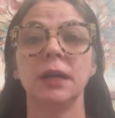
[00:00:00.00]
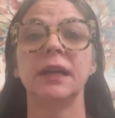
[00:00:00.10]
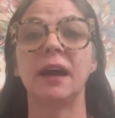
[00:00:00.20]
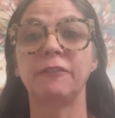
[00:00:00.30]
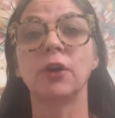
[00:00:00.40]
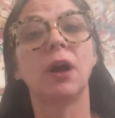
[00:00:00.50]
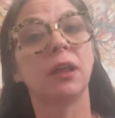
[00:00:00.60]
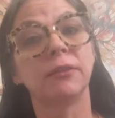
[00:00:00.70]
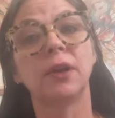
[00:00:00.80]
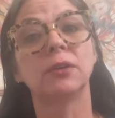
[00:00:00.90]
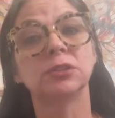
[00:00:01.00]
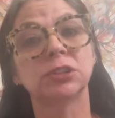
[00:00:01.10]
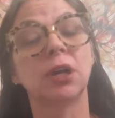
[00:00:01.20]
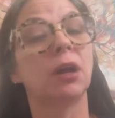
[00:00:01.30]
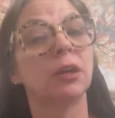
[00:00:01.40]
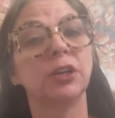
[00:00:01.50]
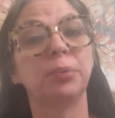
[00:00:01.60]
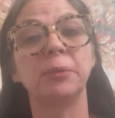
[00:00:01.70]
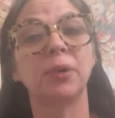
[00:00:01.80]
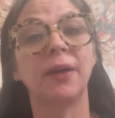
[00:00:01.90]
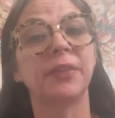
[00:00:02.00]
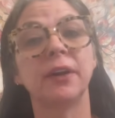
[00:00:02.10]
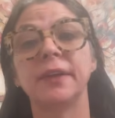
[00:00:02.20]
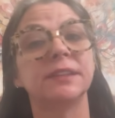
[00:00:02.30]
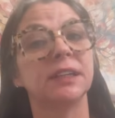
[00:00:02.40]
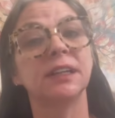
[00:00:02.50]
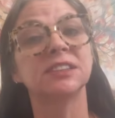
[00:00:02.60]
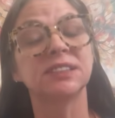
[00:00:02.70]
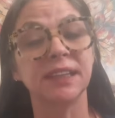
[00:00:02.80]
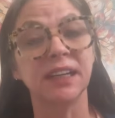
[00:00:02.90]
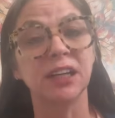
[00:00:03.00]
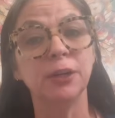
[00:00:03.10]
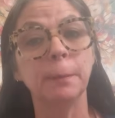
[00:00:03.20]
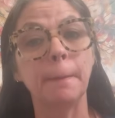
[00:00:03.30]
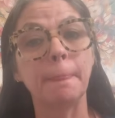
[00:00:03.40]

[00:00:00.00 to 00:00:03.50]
Yeah, for all of you people out there that didn't see,